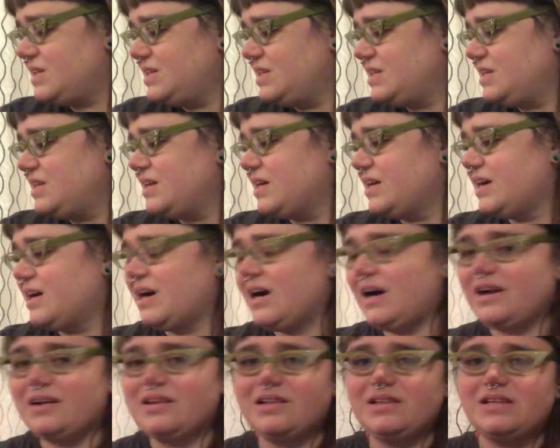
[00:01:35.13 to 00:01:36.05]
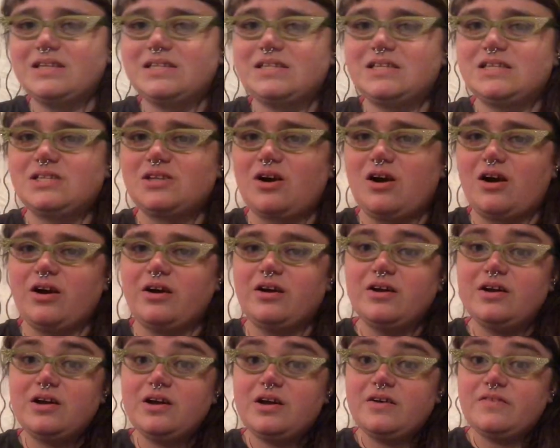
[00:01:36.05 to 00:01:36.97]
Yeah, and this is
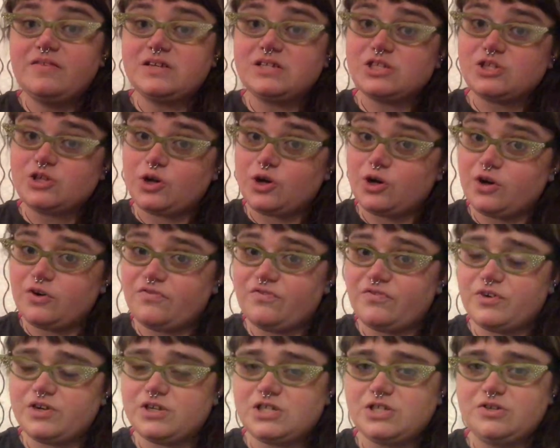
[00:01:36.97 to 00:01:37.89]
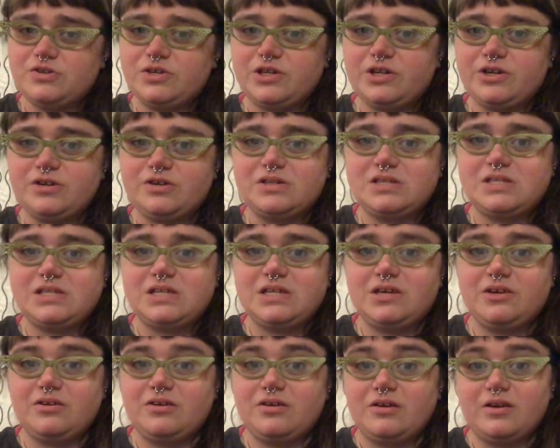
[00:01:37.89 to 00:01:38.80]
her first New Year's
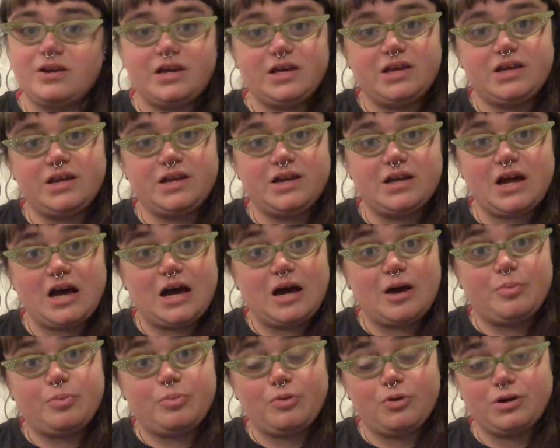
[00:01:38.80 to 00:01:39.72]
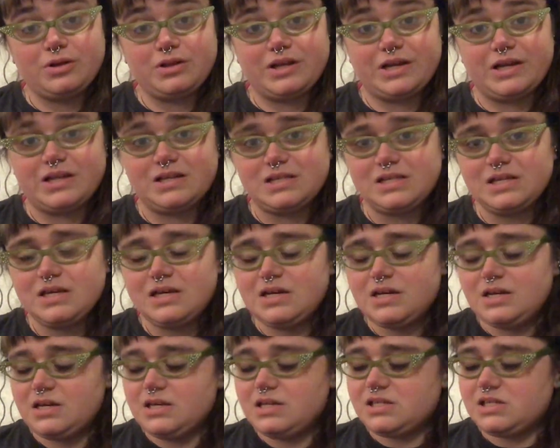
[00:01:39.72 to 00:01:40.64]
here in Portland
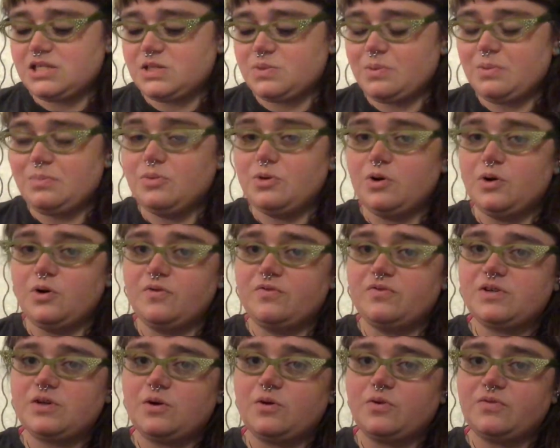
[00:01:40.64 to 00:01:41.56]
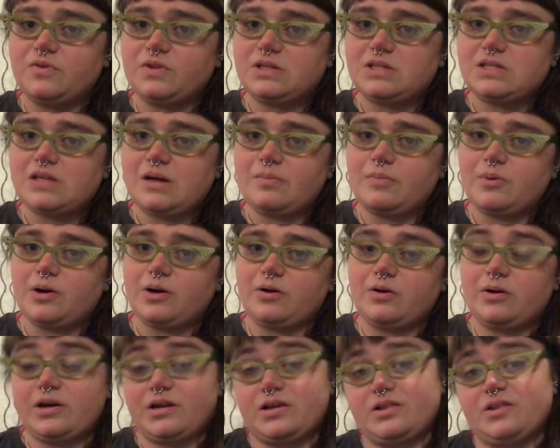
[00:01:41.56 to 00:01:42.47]
since we moved over the
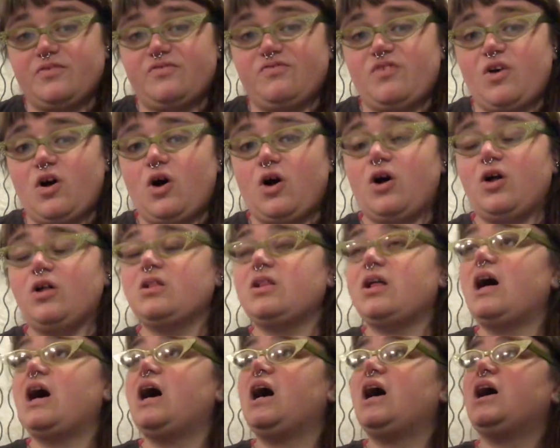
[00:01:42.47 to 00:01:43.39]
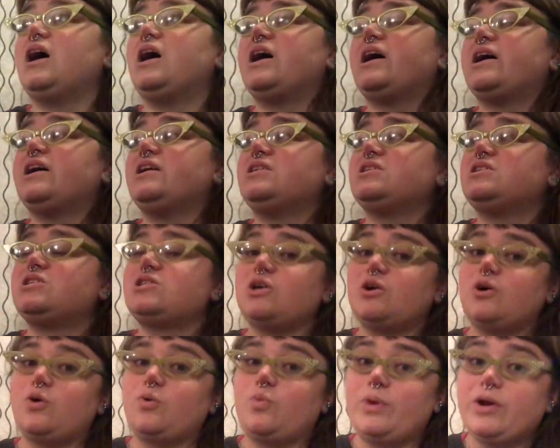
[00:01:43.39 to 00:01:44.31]
summer or in the fall. And
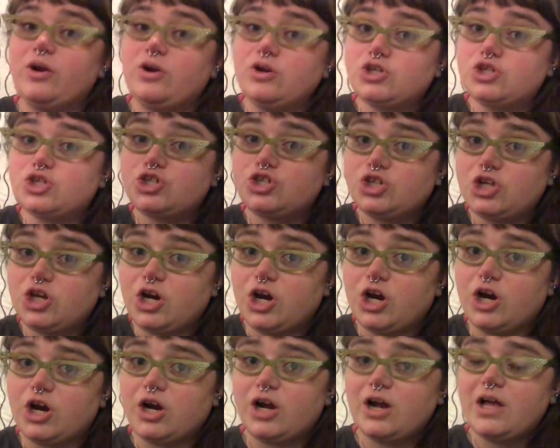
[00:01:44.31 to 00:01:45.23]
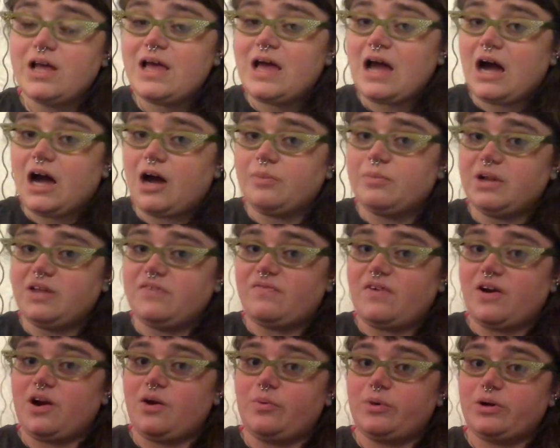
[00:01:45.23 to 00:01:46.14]
so we aren't sure how many
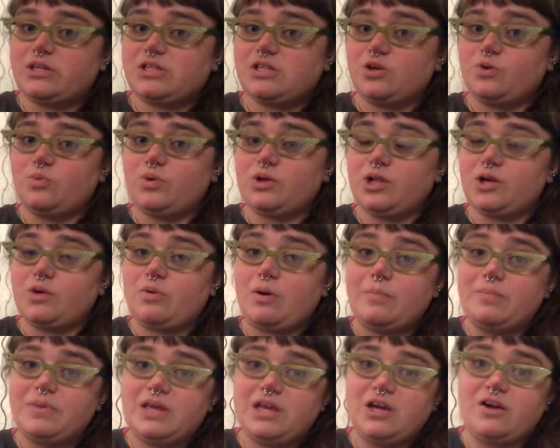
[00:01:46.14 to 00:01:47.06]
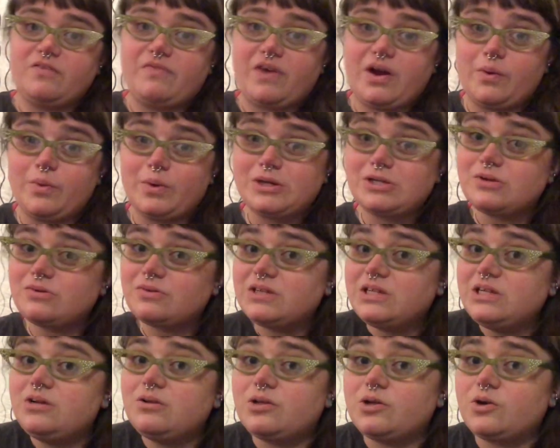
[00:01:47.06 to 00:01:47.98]
fireworks there will or won't be here. Fireworks are
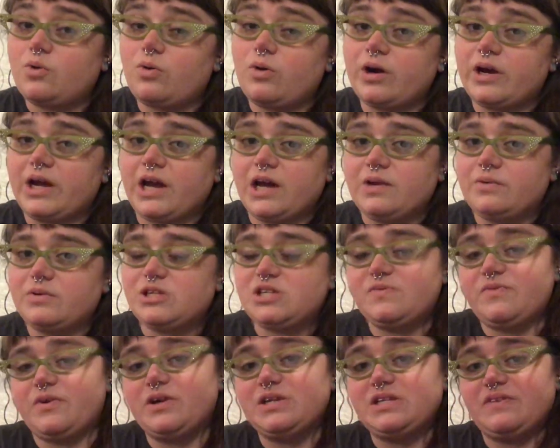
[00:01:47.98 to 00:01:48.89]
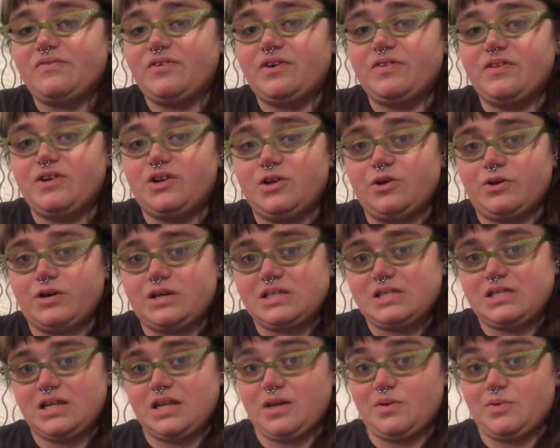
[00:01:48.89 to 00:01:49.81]
legal in Oregon, which is very different than New York
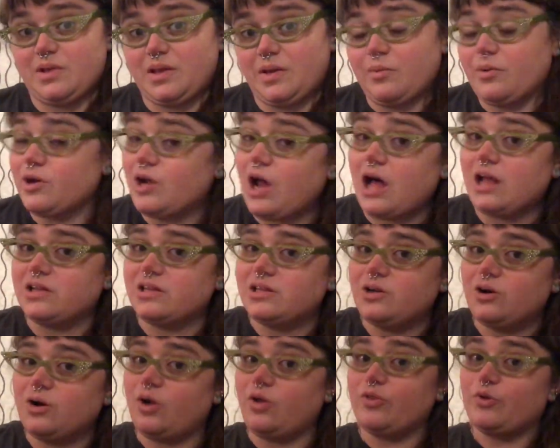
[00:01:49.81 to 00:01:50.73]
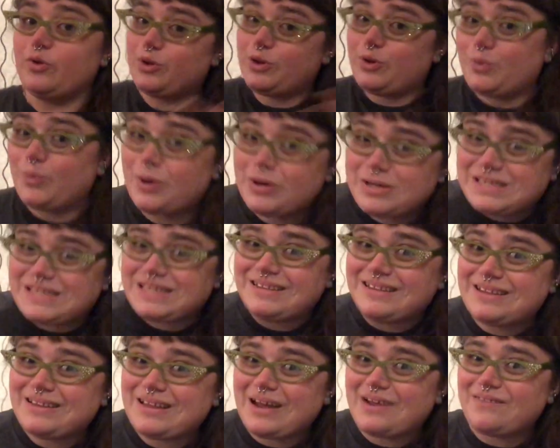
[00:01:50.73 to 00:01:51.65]
City where they were not legal, though there were
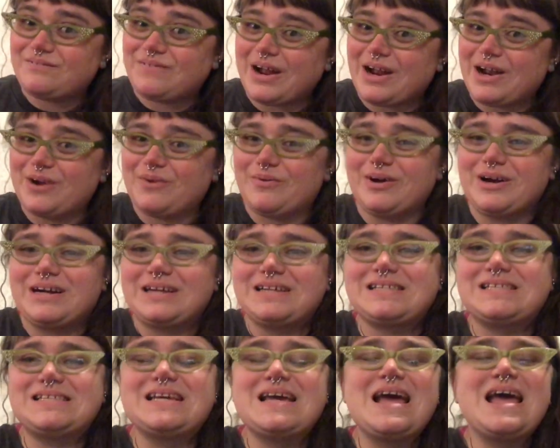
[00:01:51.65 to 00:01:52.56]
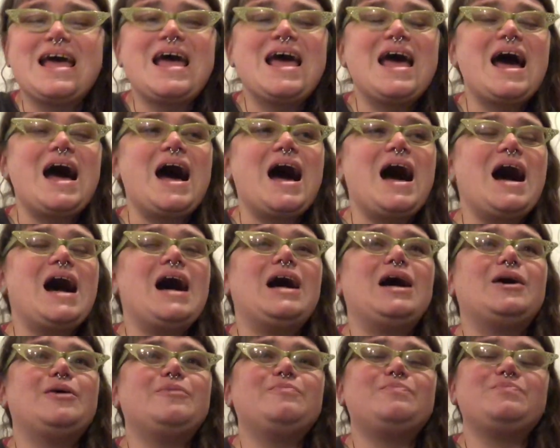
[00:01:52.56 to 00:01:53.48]
still a lot of fireworks.
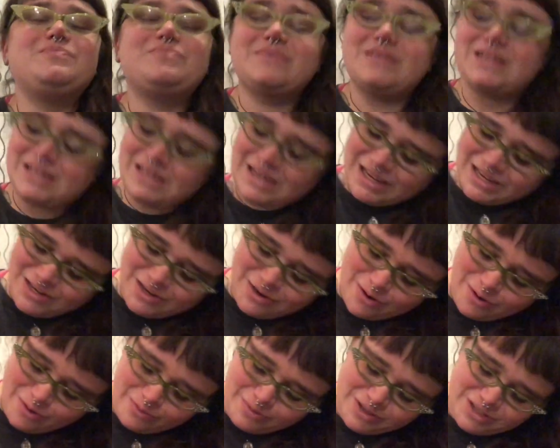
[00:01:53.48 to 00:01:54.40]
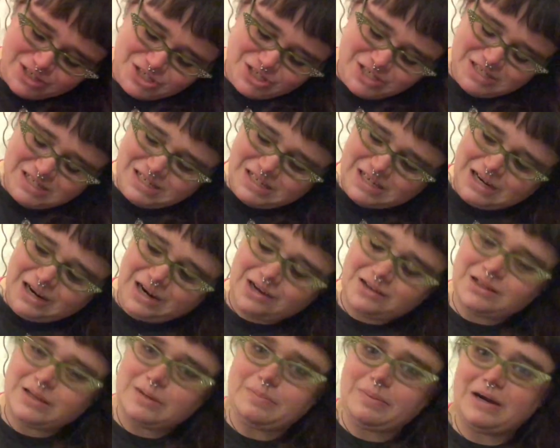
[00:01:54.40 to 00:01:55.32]
I know, and she is a
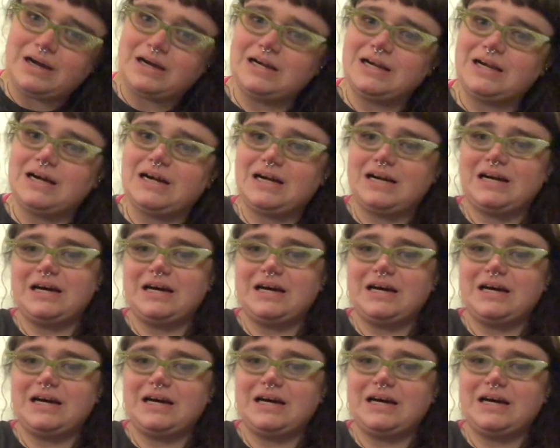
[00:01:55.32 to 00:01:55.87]
cuddly bug